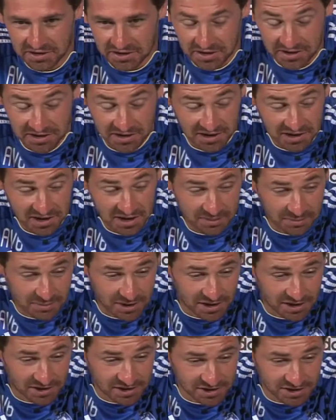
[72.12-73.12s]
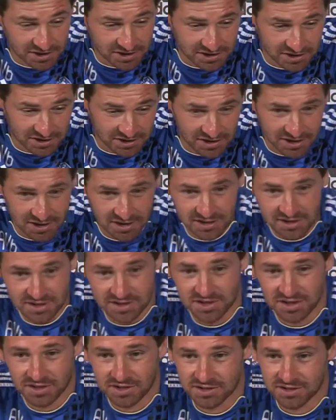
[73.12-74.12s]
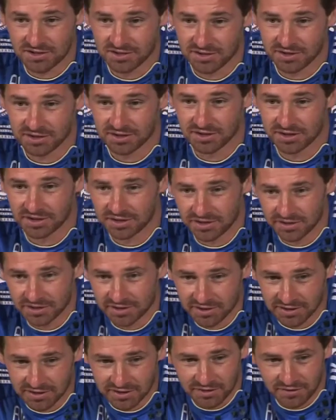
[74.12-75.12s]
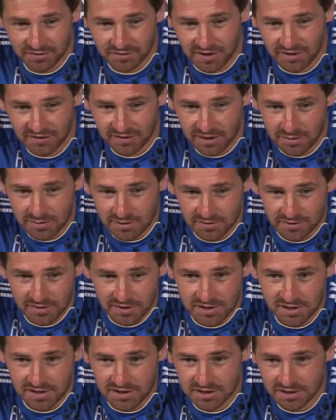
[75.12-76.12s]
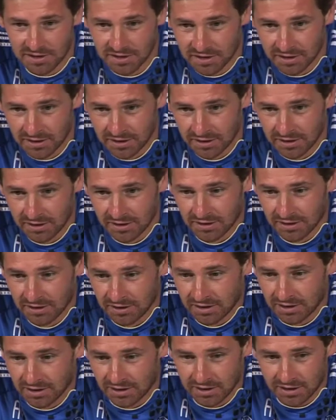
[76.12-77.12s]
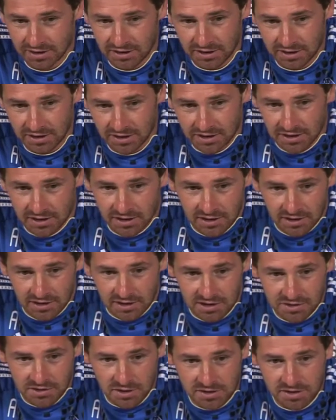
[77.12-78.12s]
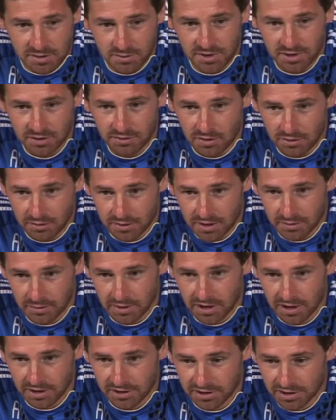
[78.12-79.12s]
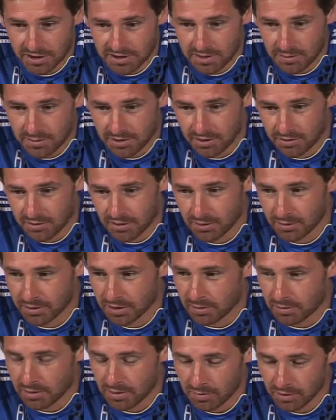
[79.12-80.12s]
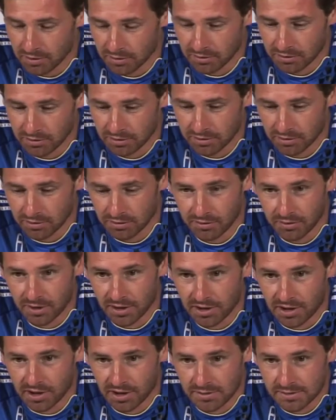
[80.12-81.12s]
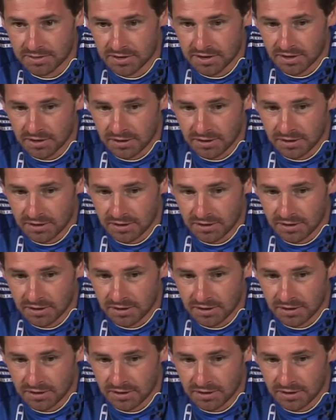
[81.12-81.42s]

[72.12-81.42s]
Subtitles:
think any manager that is judged on five games of the season, there's not something wrong with a manager. There's something wrong with the people who run clubs.